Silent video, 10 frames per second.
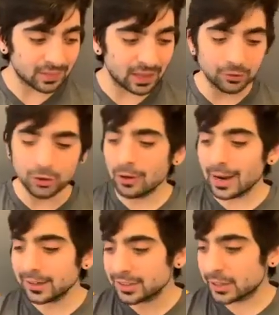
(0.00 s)
So let
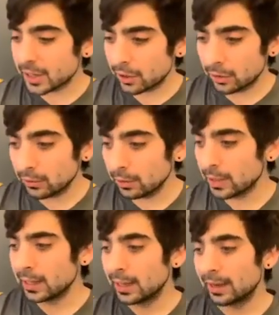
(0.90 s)
us know
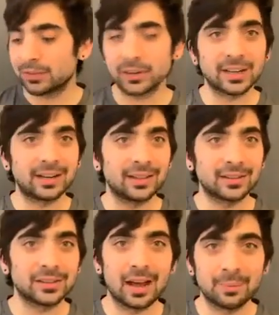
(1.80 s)
if there's another
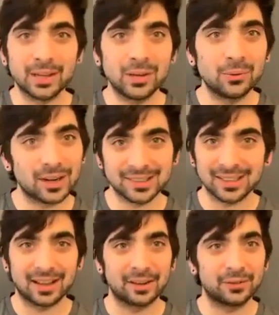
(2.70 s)
topic you want us to
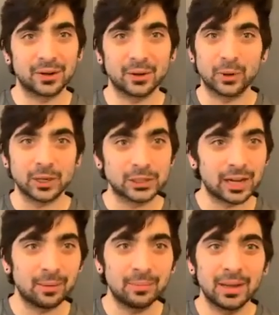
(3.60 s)
cover in a
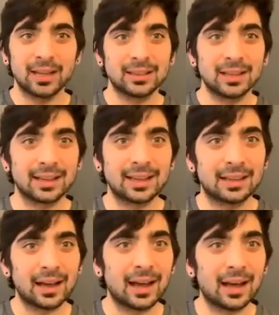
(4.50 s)
workshop.
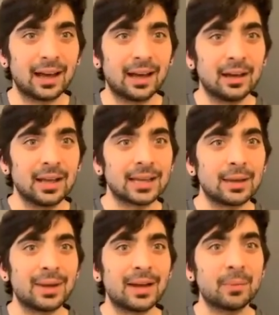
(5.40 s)
Can
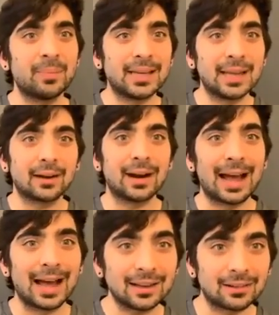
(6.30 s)
we have a beginner
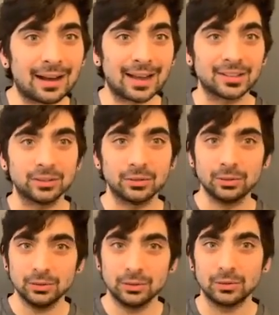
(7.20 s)
hat class?
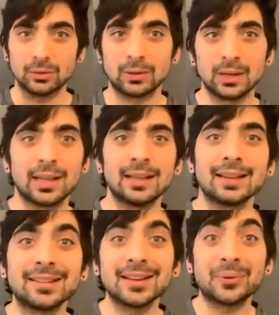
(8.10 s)
Ooh,
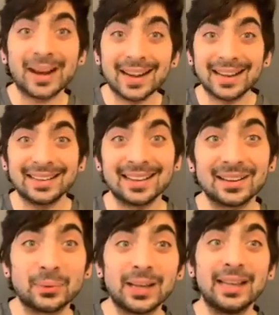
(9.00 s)
that's a great idea.
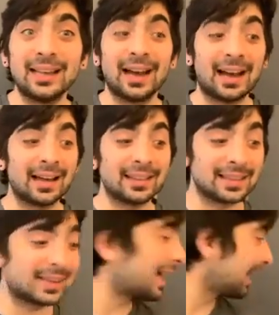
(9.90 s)

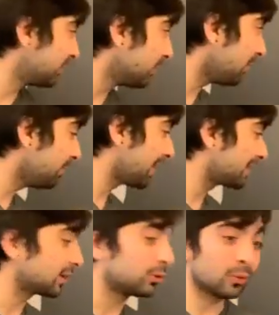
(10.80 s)
The Kendall makes
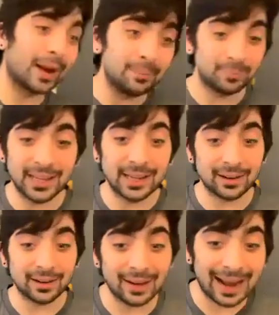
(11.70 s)
a great
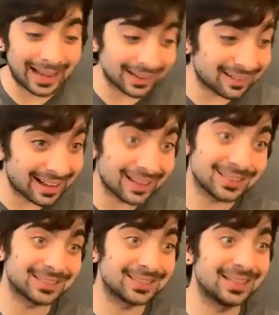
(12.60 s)
beginner hat class,